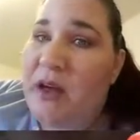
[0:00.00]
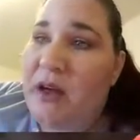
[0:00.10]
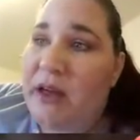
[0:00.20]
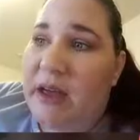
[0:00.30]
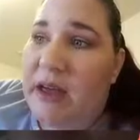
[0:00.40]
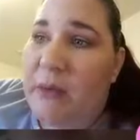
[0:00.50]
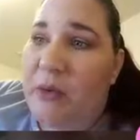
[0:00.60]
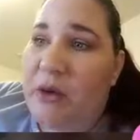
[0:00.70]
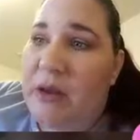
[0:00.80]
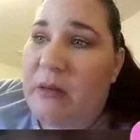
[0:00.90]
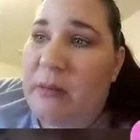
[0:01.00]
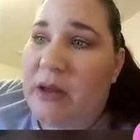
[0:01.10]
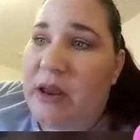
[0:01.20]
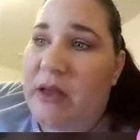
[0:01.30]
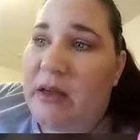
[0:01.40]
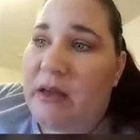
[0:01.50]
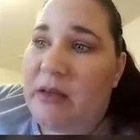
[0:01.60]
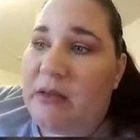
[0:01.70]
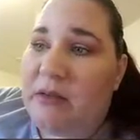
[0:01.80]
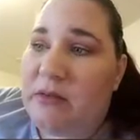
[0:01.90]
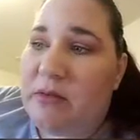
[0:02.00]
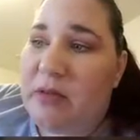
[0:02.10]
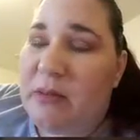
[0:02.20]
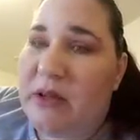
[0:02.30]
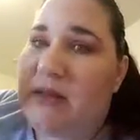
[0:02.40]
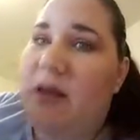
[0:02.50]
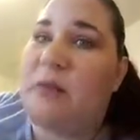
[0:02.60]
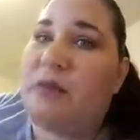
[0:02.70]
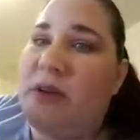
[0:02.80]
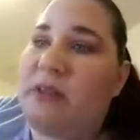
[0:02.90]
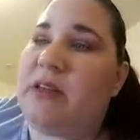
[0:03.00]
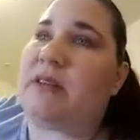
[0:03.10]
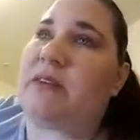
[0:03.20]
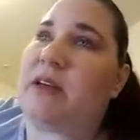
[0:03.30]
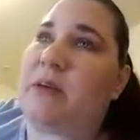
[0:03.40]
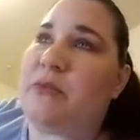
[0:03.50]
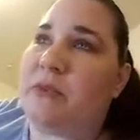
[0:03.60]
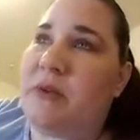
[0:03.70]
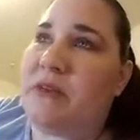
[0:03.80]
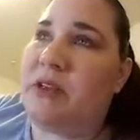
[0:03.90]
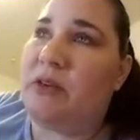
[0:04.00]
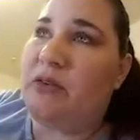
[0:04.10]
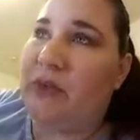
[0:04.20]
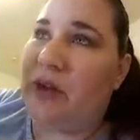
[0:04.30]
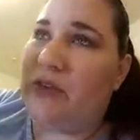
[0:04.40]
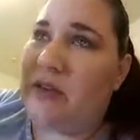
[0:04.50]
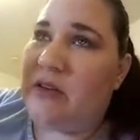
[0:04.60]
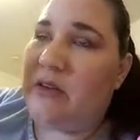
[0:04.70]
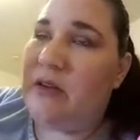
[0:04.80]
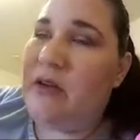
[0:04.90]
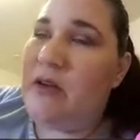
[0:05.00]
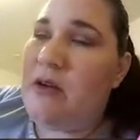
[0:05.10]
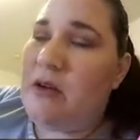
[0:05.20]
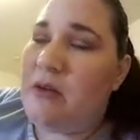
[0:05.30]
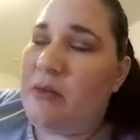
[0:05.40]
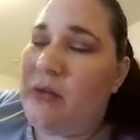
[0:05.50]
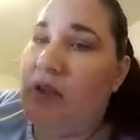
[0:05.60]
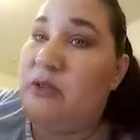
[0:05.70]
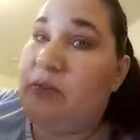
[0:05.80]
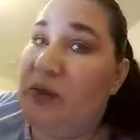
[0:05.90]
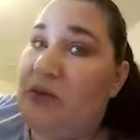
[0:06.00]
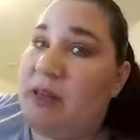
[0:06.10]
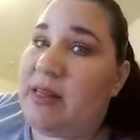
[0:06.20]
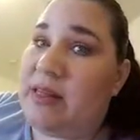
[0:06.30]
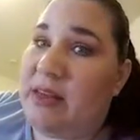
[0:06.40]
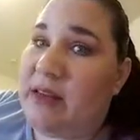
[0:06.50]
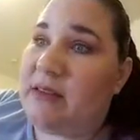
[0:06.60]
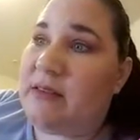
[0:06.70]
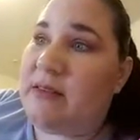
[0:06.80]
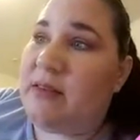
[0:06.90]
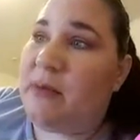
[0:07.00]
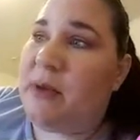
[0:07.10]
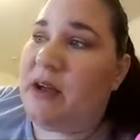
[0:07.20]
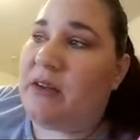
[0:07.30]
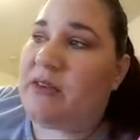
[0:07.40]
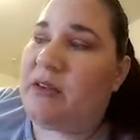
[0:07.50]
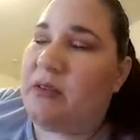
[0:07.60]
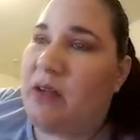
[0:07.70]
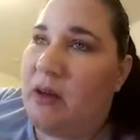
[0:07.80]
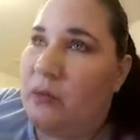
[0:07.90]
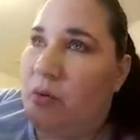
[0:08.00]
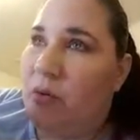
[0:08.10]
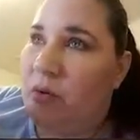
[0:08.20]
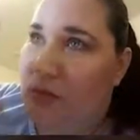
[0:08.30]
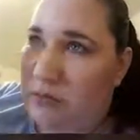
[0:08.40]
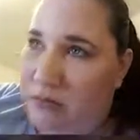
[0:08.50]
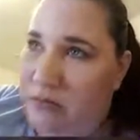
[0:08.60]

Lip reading: Again, I'm going to be getting my table and everything set up so my videos will actually, when I do videos like this, they'll be actually a lot more,